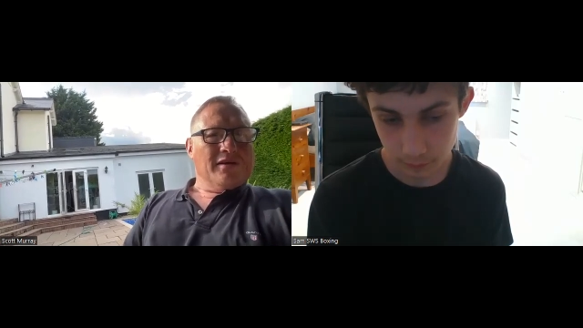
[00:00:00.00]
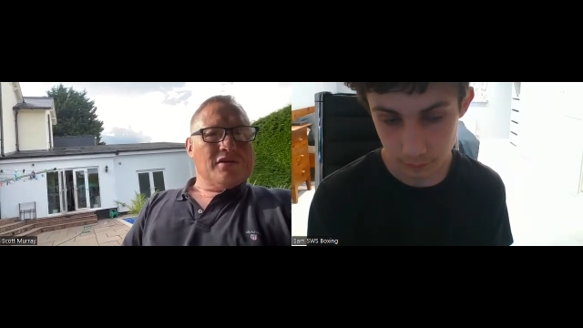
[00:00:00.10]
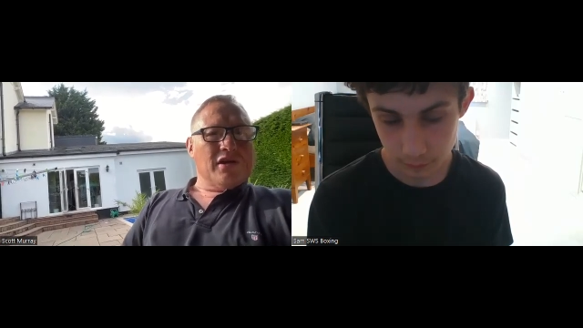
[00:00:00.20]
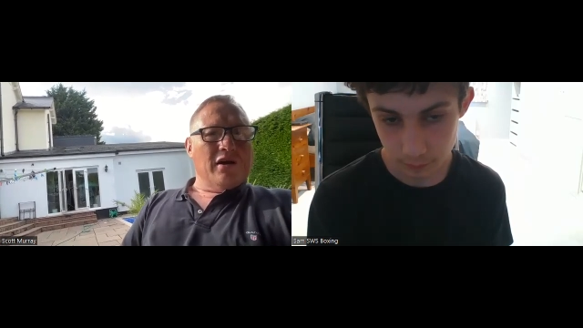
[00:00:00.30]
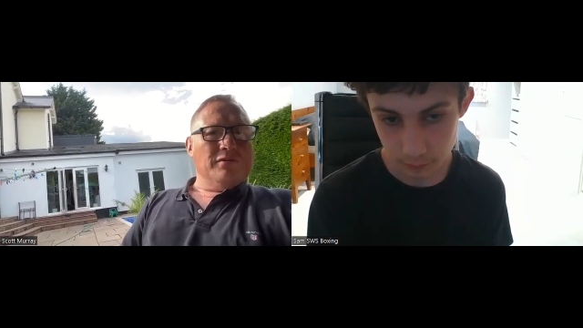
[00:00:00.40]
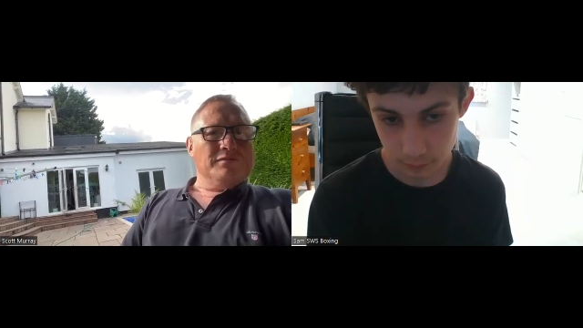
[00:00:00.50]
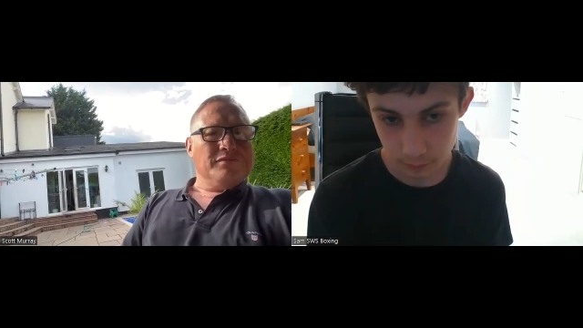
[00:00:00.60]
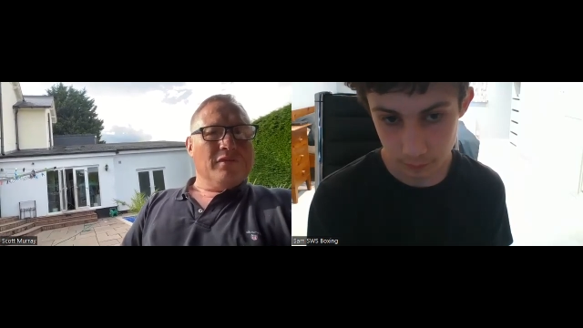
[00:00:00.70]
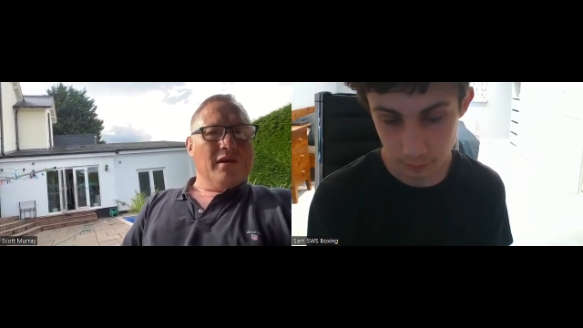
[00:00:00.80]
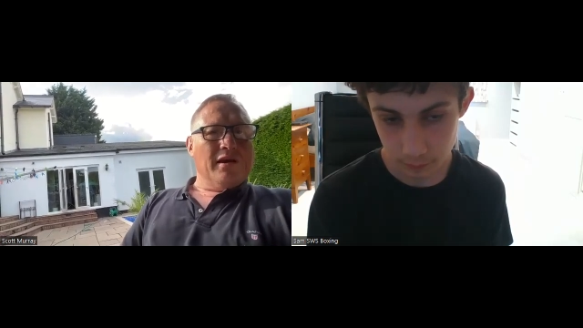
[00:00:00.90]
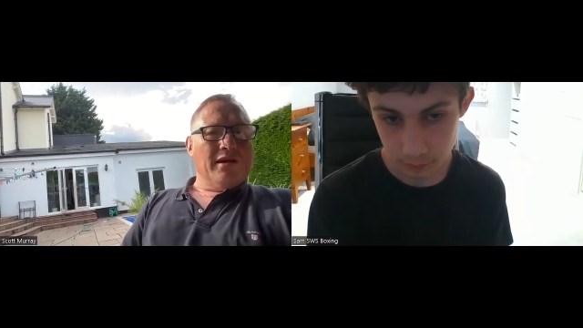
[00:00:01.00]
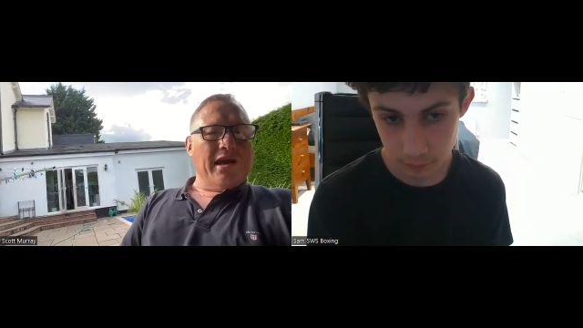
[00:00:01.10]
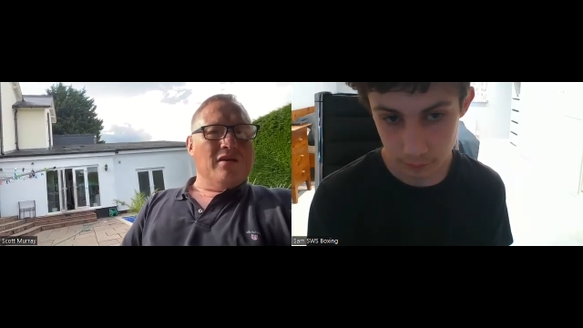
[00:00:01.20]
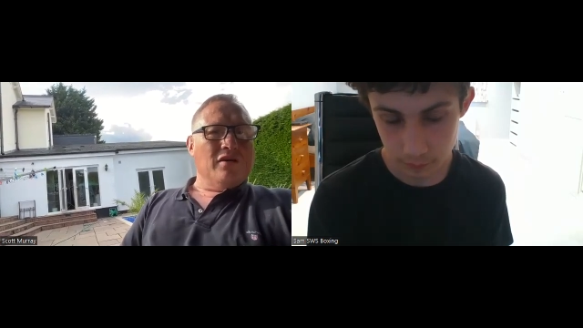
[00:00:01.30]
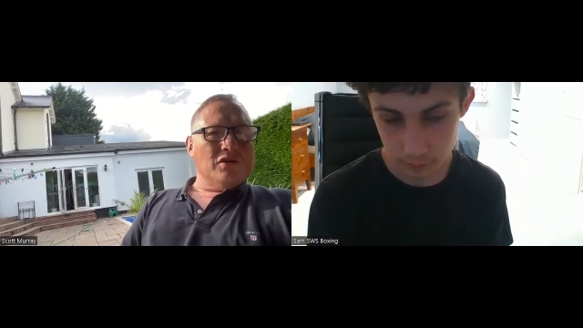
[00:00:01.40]
Speaker 1: So
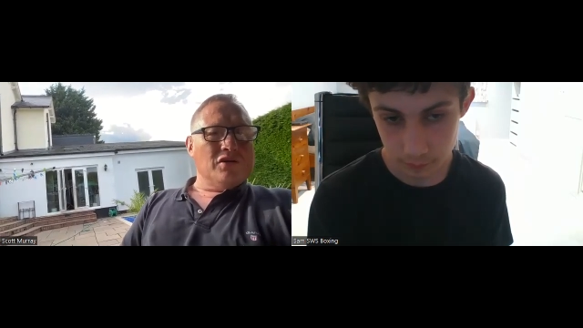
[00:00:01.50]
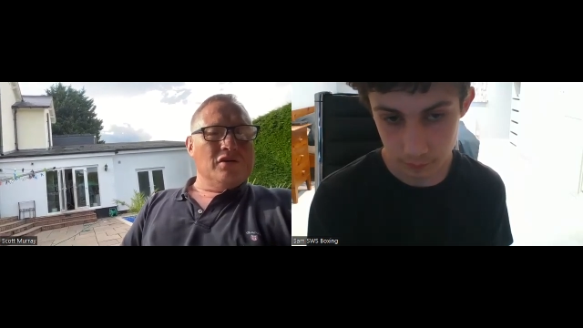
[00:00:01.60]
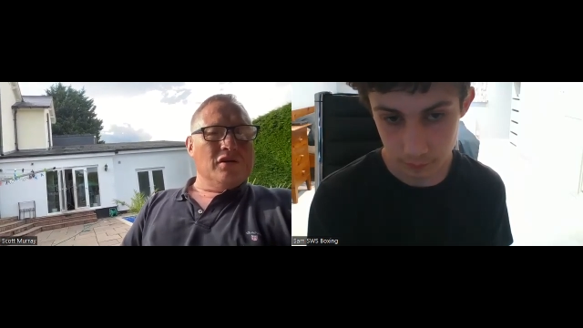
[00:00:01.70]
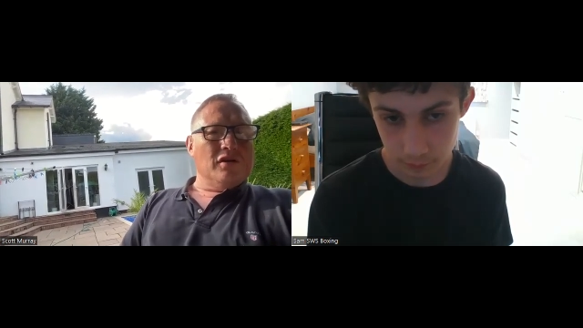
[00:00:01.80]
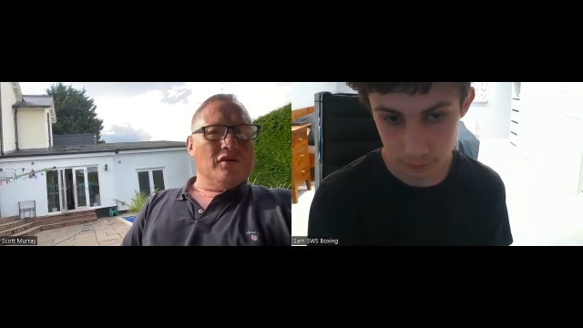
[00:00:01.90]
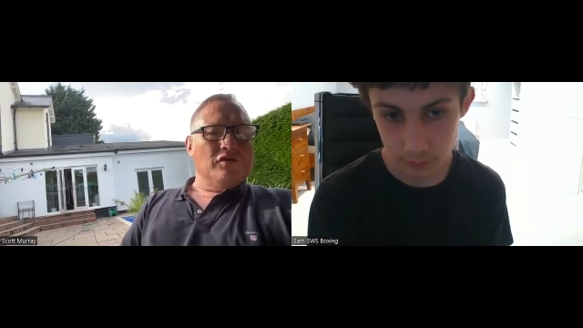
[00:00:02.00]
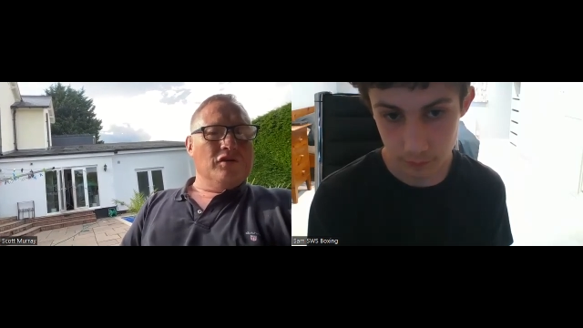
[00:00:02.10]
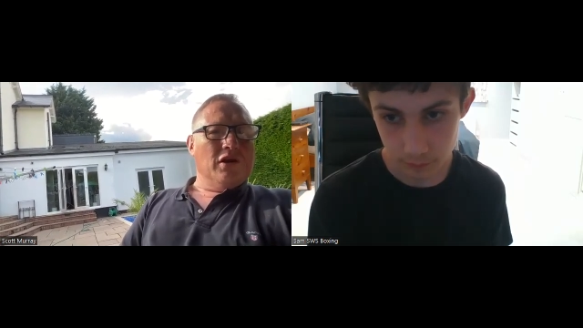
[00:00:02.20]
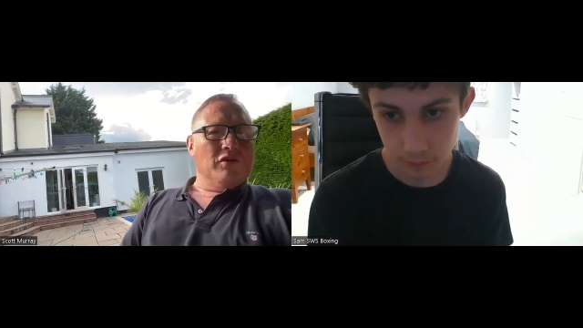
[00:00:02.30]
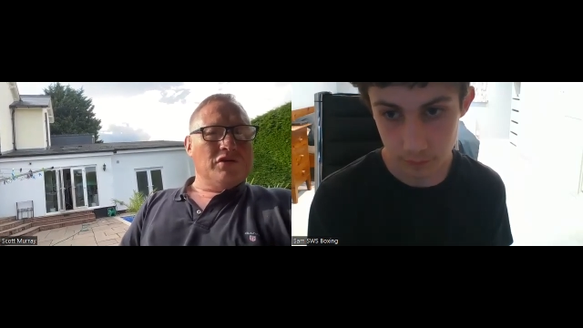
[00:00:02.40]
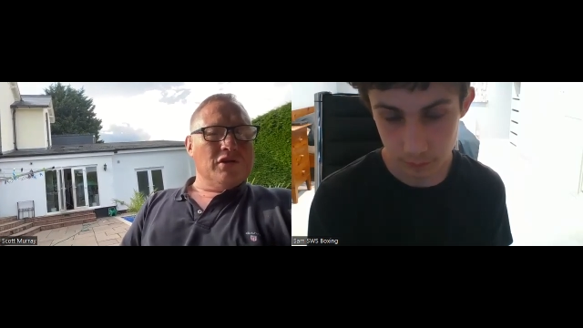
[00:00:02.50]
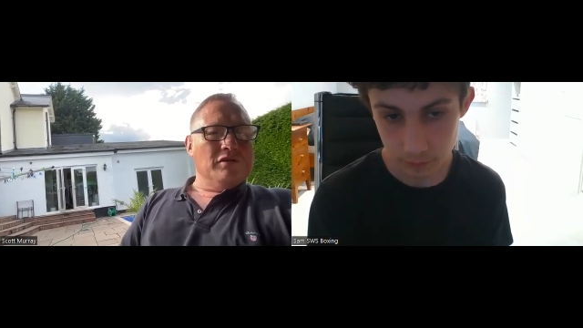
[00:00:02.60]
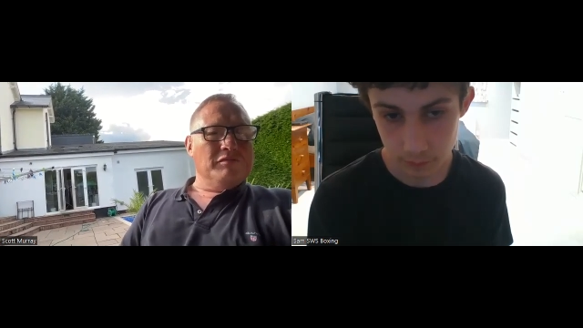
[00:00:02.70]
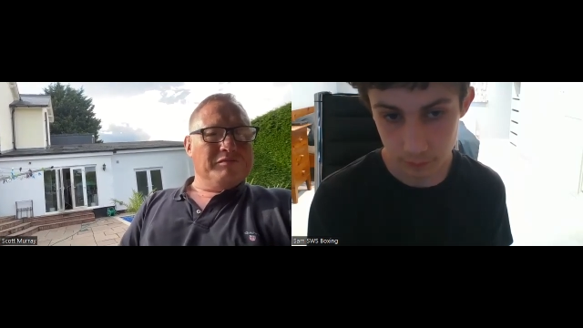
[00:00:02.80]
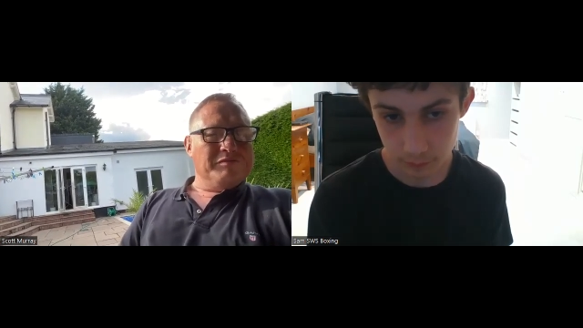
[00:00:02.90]
again, not not new
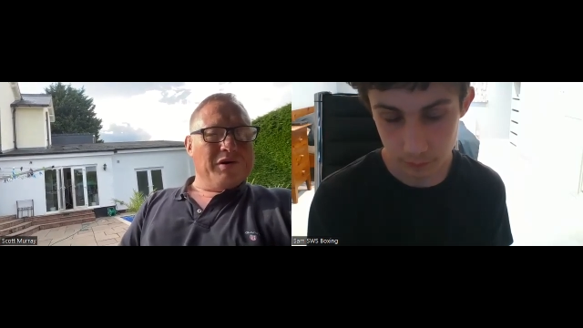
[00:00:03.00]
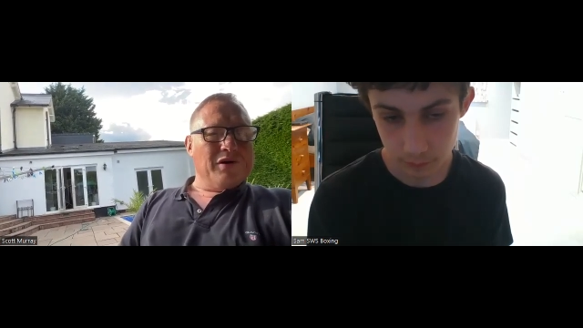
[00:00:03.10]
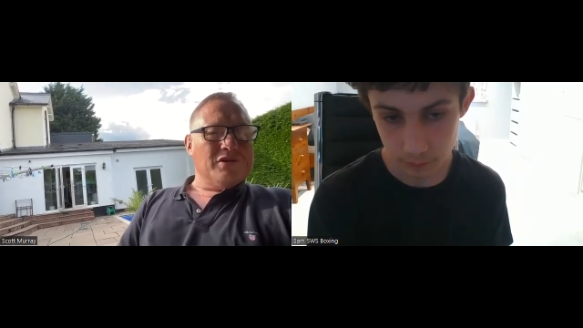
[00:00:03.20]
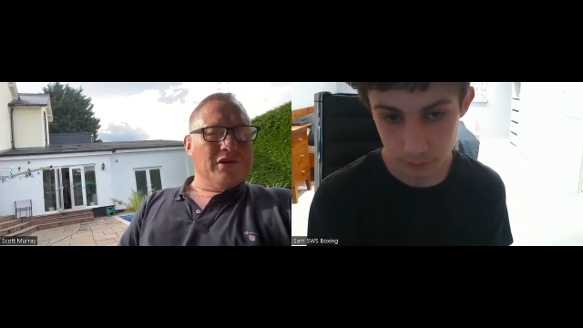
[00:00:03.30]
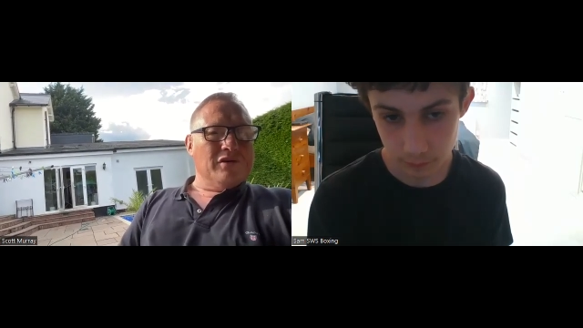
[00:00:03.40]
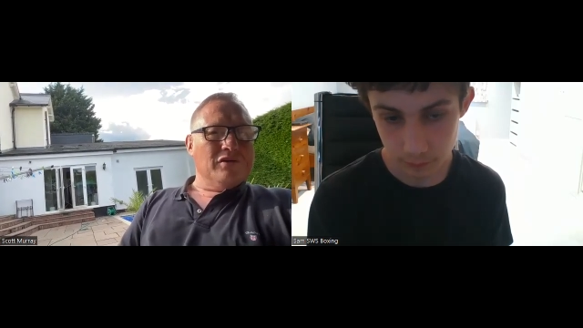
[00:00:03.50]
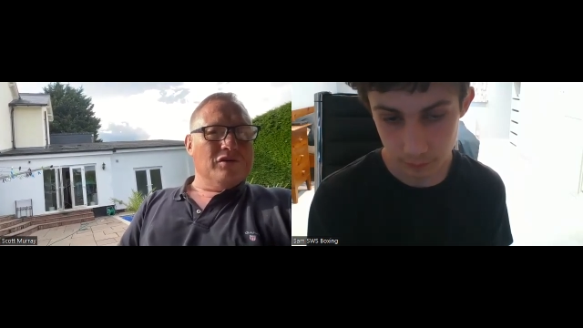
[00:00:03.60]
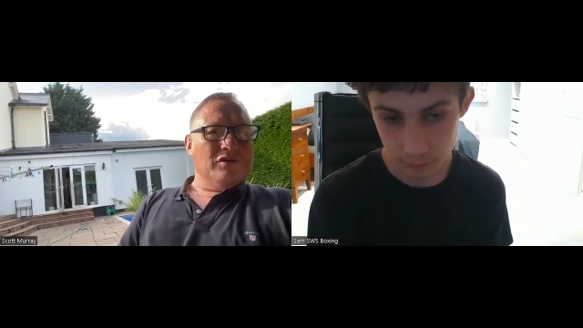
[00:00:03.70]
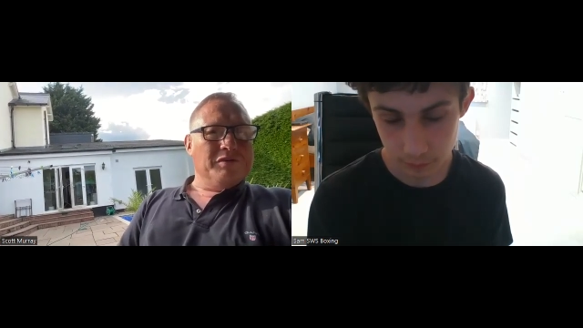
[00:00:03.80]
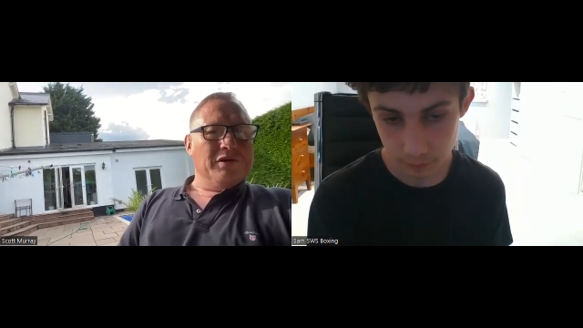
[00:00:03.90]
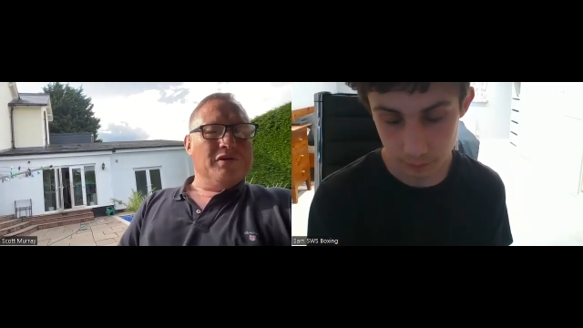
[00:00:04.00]
to boxing at all, but